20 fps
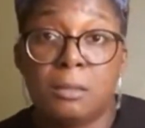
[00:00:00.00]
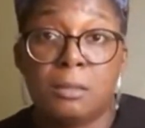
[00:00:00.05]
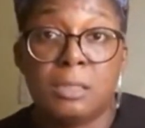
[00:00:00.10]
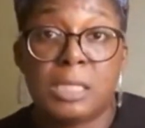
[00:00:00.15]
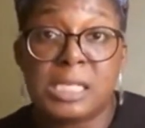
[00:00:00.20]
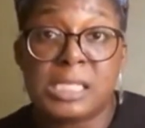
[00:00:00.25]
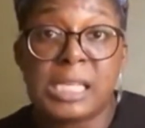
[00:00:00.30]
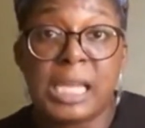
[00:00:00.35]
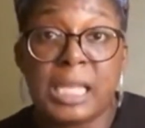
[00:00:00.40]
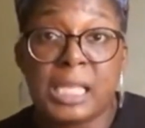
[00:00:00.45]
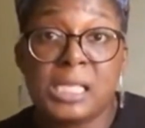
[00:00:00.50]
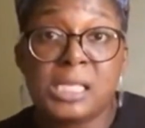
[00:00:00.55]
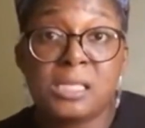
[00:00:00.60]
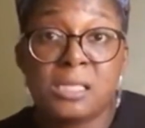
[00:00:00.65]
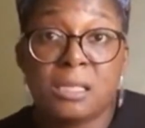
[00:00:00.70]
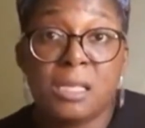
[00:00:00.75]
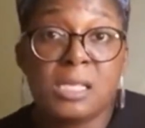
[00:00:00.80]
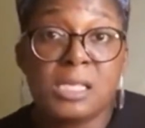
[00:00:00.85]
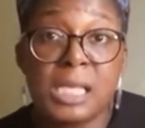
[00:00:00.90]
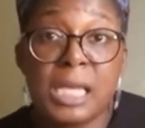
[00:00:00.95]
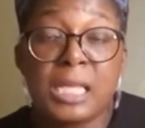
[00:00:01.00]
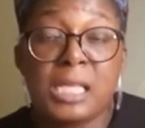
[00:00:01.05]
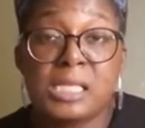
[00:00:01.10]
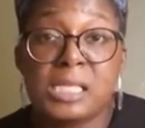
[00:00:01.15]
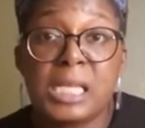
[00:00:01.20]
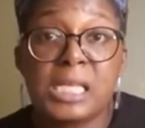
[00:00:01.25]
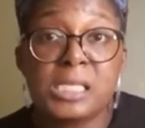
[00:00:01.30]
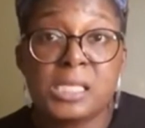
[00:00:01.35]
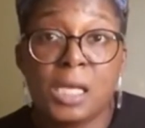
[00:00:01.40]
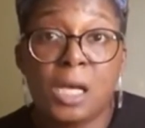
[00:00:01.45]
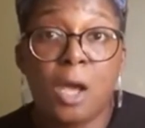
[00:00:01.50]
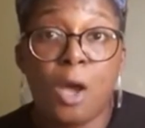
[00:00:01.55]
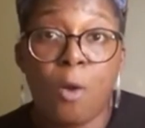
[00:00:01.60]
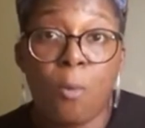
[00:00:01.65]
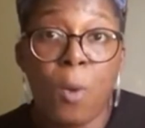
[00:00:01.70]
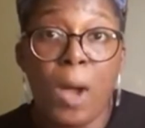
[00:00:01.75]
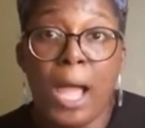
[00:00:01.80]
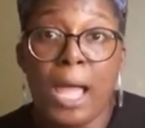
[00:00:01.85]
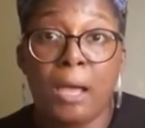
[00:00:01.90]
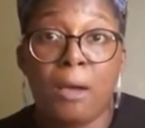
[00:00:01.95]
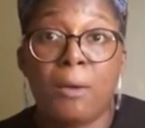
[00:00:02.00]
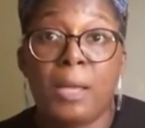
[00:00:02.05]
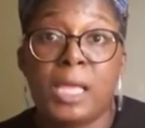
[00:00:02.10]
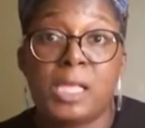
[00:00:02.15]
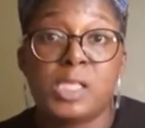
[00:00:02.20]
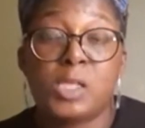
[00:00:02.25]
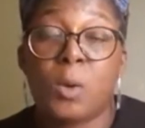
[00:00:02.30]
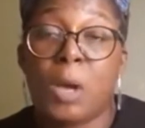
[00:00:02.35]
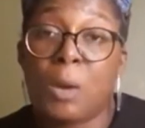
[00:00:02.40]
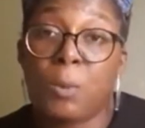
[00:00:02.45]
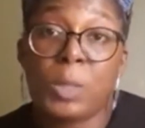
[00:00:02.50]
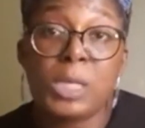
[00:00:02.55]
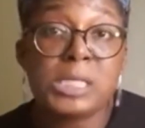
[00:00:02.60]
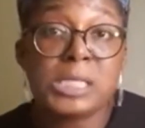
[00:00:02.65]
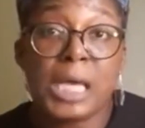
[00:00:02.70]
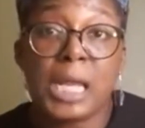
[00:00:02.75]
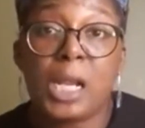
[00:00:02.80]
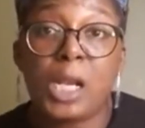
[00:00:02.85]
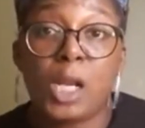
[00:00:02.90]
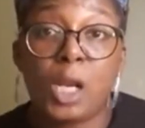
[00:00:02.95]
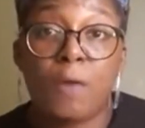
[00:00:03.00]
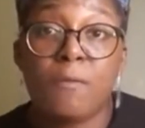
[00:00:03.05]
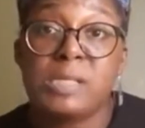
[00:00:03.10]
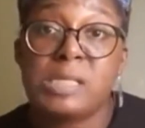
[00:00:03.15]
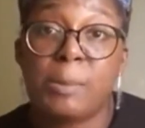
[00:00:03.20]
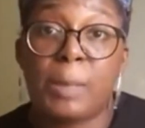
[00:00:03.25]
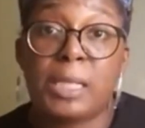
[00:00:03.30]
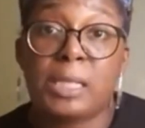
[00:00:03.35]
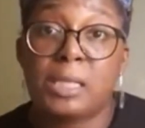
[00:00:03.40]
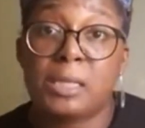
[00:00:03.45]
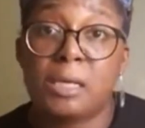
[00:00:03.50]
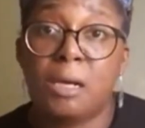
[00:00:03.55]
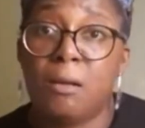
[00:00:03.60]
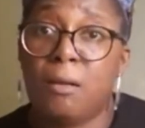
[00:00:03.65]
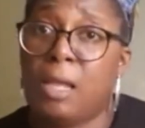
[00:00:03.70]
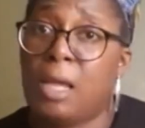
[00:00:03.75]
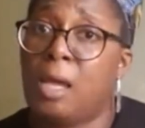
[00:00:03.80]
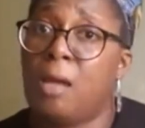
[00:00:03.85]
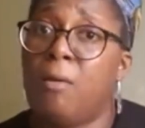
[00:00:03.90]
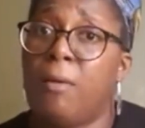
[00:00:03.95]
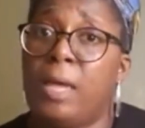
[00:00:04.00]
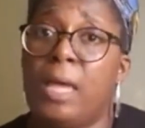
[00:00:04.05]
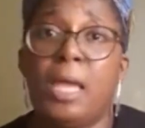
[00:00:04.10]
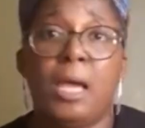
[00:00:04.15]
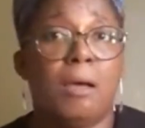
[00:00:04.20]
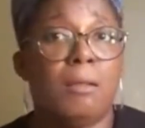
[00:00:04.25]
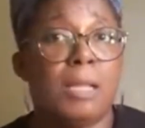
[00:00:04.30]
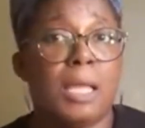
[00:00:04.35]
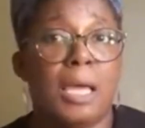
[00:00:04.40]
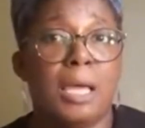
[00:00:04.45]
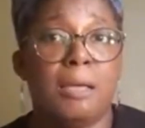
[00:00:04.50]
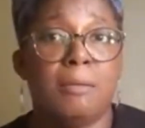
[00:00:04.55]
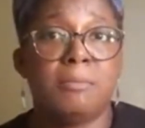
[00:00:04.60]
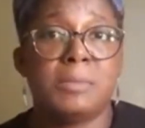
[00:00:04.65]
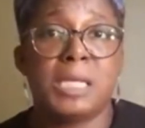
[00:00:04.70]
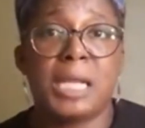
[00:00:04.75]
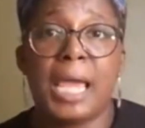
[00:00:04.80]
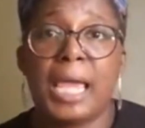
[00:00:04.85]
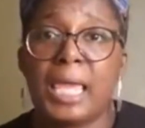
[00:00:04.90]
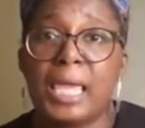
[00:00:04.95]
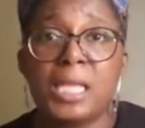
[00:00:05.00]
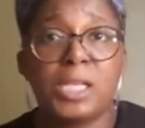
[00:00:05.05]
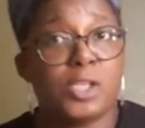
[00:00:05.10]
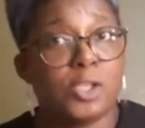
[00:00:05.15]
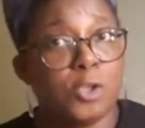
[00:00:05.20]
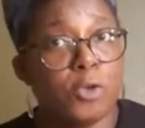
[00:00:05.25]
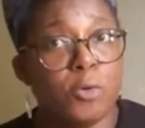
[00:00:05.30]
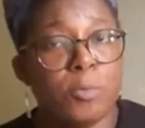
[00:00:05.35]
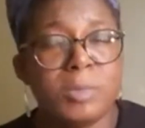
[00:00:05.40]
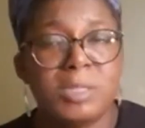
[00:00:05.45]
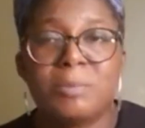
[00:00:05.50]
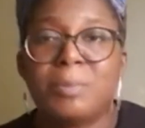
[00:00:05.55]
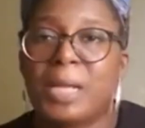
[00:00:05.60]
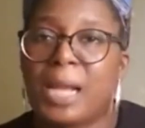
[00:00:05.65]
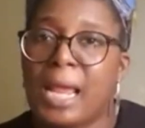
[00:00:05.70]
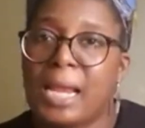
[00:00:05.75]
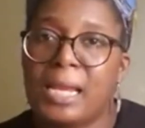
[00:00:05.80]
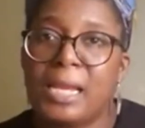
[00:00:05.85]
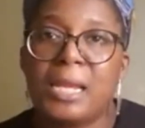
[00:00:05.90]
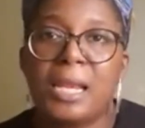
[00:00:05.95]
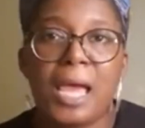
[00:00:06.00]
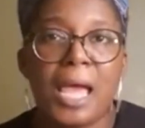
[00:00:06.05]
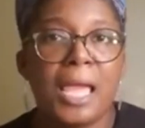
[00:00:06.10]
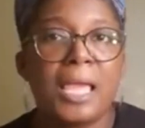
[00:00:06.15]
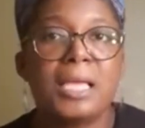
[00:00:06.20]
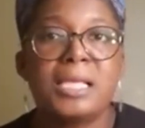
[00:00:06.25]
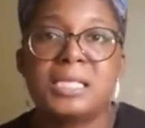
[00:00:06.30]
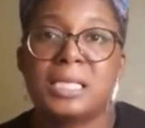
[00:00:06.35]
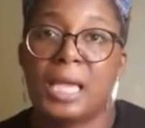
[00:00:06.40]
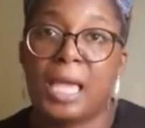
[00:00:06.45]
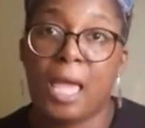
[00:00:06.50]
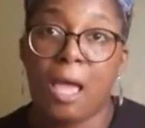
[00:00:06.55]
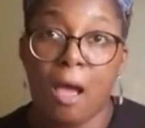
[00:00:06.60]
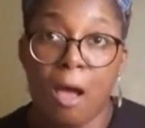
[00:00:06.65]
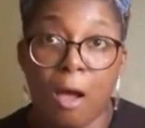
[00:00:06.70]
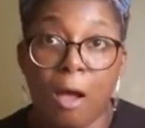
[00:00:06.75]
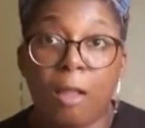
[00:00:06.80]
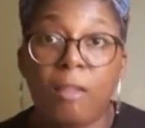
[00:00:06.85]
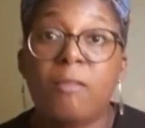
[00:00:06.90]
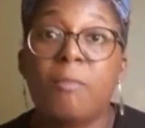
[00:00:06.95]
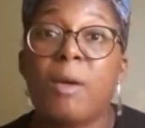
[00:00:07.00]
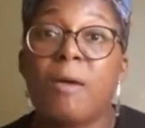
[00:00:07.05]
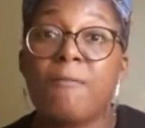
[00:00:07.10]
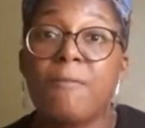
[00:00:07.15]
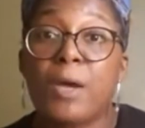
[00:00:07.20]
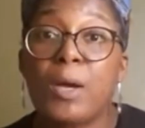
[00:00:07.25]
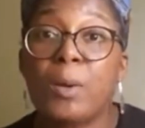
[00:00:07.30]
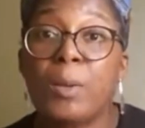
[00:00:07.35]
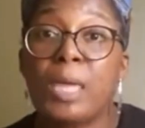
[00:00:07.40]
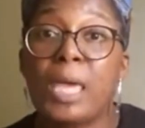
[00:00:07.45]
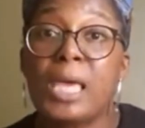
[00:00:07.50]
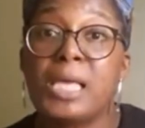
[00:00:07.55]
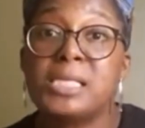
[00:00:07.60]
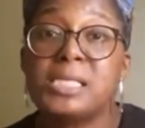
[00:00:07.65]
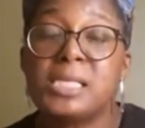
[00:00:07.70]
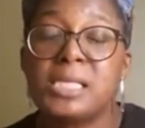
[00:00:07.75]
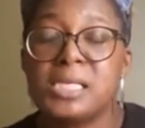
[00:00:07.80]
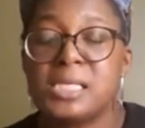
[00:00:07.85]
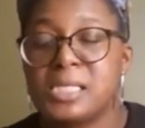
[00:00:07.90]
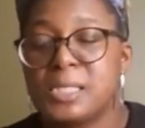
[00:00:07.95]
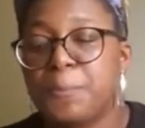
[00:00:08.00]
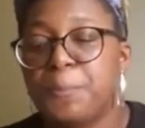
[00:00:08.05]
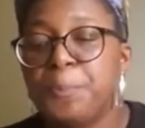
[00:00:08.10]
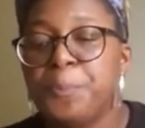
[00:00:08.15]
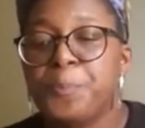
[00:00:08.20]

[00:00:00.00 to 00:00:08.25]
the second the second set took a while and so i was kind of nervous about the third like okay hold up did i get duped but i did not because i got all of my phone cases